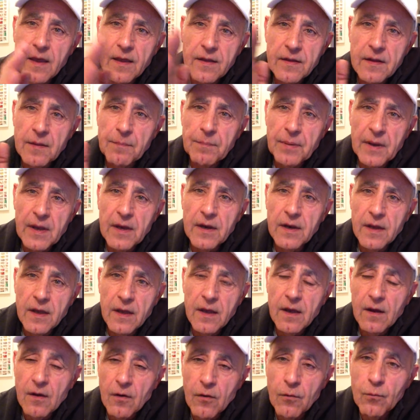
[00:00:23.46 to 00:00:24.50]

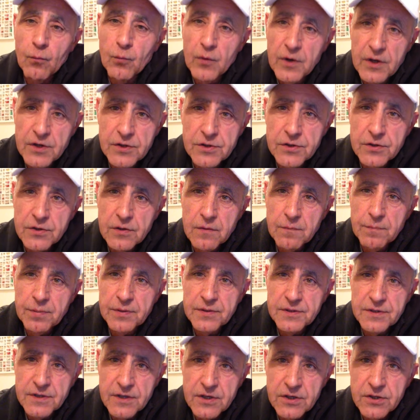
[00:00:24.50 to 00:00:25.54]
depending on which
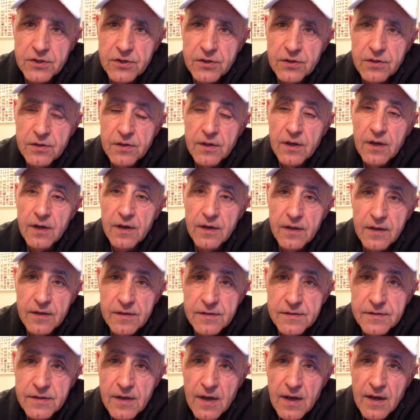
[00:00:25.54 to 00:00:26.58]
position it
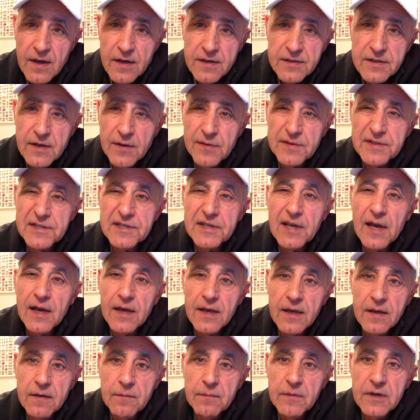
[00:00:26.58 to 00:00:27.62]
is. So it's
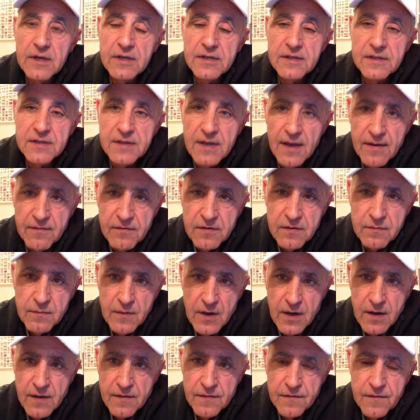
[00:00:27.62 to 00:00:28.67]
taken me 7
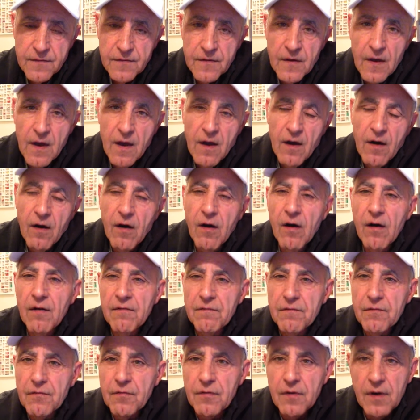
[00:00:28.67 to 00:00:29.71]
months.
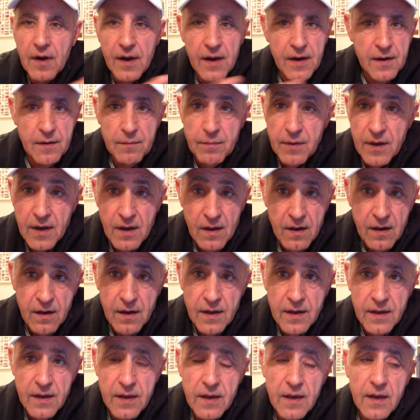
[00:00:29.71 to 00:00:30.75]
I've read about
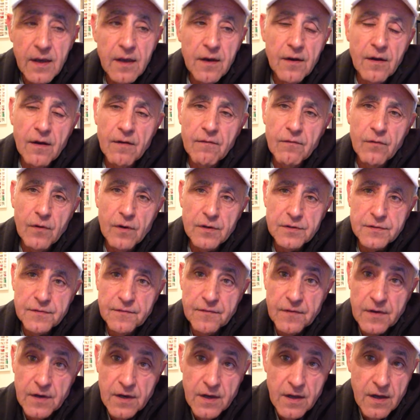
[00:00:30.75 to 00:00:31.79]
lead, I've watched
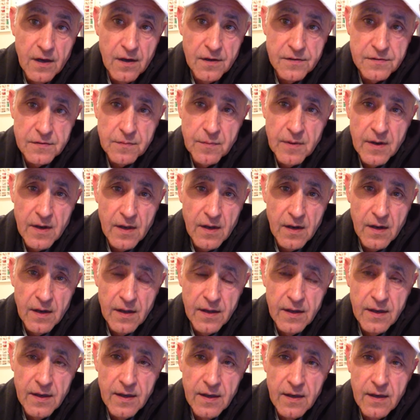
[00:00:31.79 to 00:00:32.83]
videos about
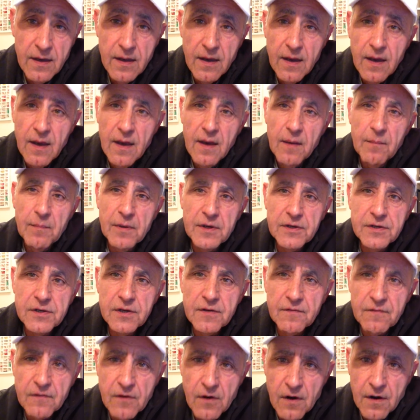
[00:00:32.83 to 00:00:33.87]
lead, but
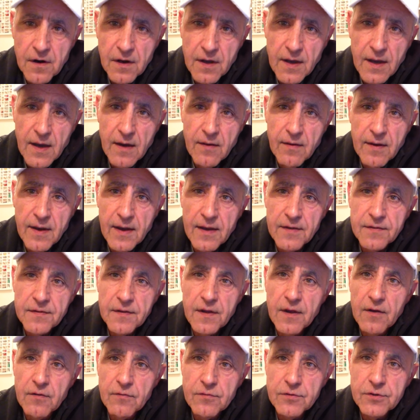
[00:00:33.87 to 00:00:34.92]
you've got to go out
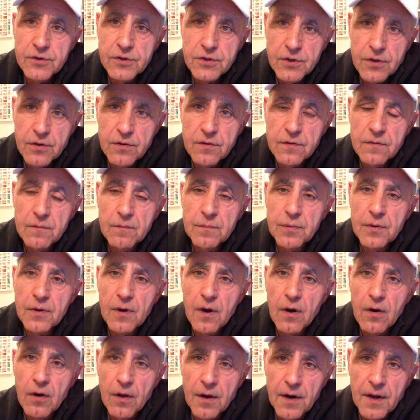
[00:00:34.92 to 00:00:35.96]
there and shoot and put
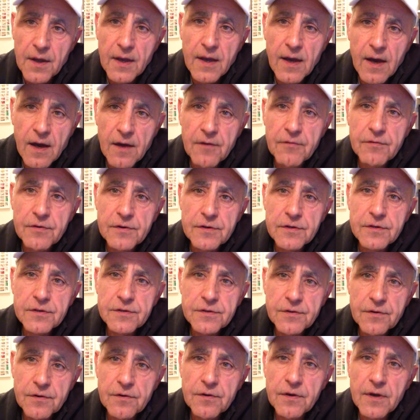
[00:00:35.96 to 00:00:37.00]
a lot of cartridges
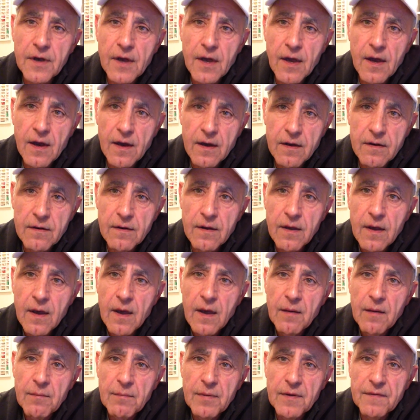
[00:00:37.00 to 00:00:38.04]
through your gun
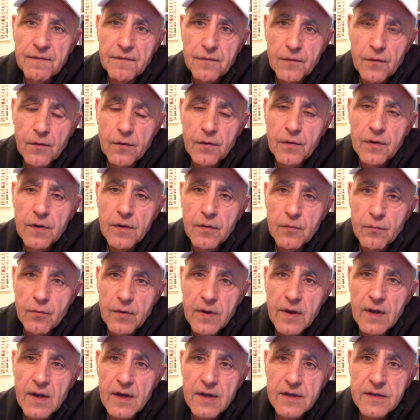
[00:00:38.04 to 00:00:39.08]
before you
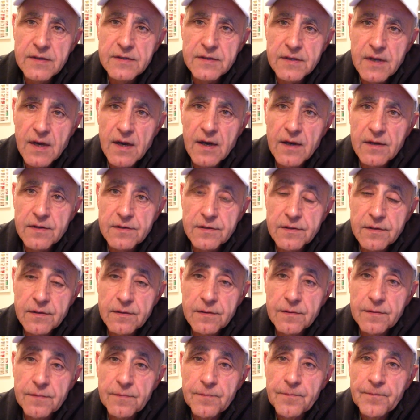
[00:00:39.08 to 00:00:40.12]
really start
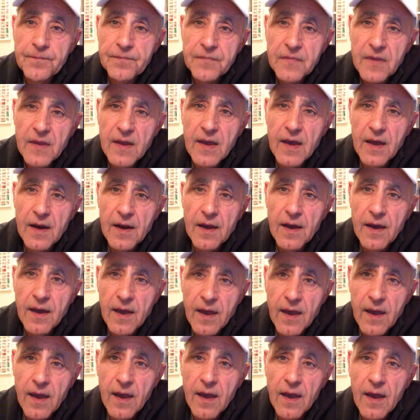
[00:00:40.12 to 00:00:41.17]
to get a
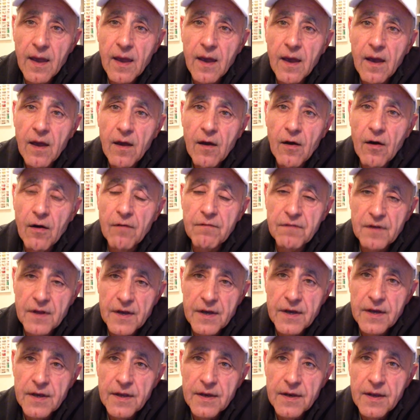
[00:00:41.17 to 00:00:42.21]
hang of
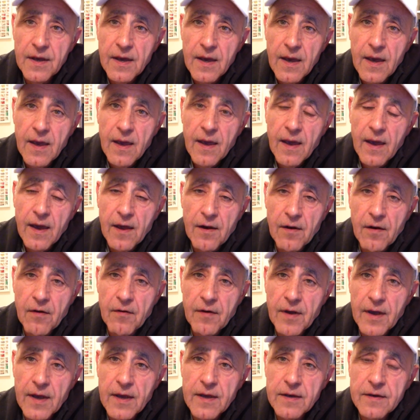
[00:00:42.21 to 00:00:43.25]
lead. And I
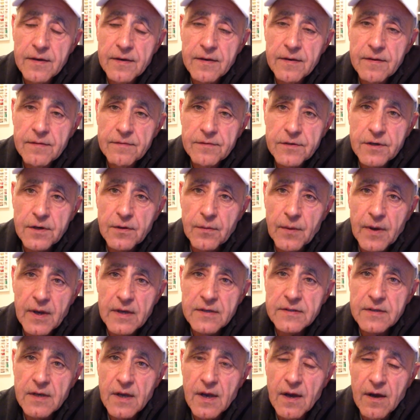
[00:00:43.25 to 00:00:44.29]
reckon 2
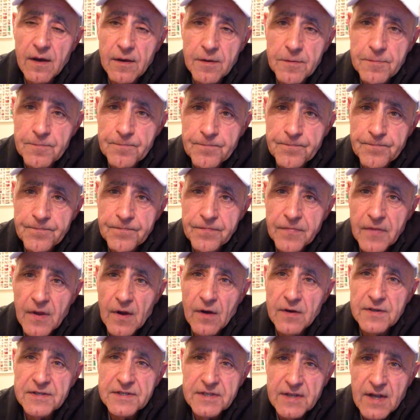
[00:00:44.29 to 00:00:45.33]
weeks ago,
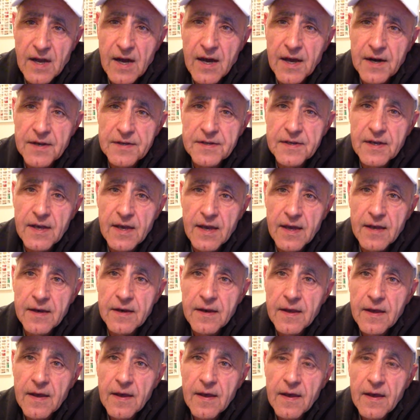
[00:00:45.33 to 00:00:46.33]
I started to get